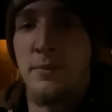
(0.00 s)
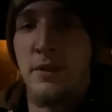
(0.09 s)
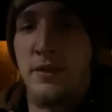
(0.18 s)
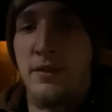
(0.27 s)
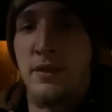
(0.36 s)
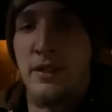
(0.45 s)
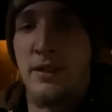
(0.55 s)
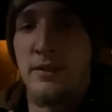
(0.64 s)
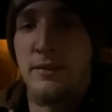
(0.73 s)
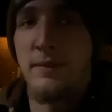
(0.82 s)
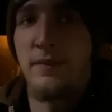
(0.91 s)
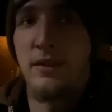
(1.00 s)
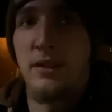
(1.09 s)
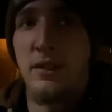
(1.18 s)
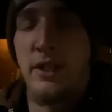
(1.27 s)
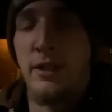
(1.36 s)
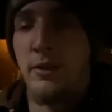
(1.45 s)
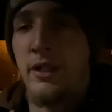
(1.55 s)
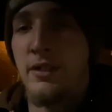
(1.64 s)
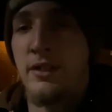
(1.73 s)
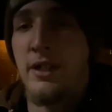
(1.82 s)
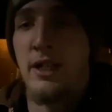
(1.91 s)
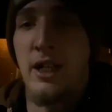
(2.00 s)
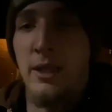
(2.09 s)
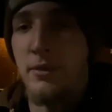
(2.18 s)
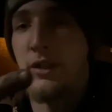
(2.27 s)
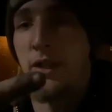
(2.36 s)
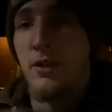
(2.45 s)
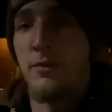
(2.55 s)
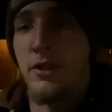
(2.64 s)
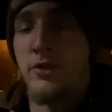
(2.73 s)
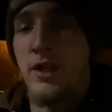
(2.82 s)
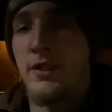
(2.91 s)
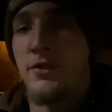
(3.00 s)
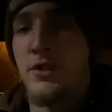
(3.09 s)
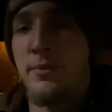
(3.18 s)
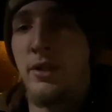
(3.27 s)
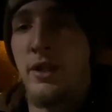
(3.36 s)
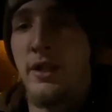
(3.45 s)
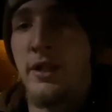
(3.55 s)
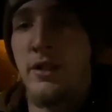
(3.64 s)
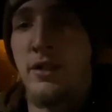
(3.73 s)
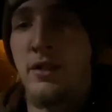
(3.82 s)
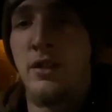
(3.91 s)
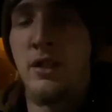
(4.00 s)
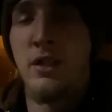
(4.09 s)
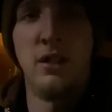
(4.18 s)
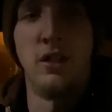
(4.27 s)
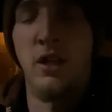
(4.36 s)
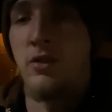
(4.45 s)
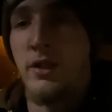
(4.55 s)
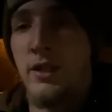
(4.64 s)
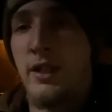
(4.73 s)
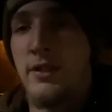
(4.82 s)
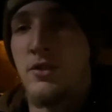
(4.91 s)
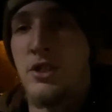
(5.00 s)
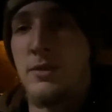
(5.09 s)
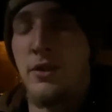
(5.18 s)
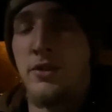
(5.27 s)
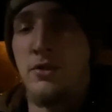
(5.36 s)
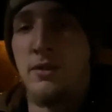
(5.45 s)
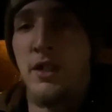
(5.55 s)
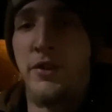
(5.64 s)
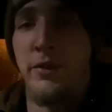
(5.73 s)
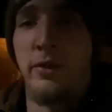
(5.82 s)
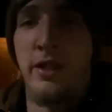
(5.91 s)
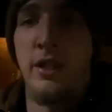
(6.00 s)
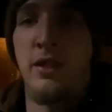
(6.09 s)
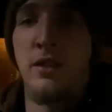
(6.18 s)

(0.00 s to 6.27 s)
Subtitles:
But anyway, yeah, I'm going to get over to Tractor Supply here. Luckily, that's just about 2 miles away.